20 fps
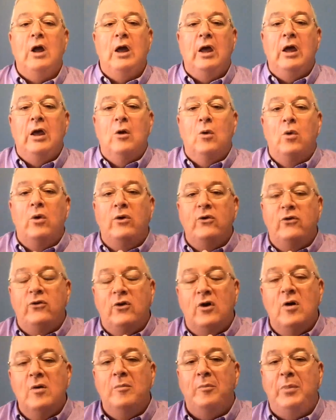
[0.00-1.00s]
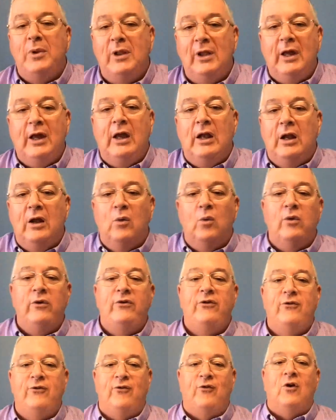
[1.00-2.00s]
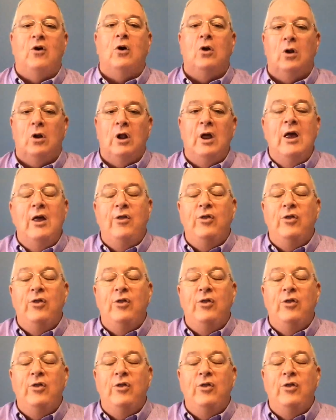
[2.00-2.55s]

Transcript: It was complete. It was full.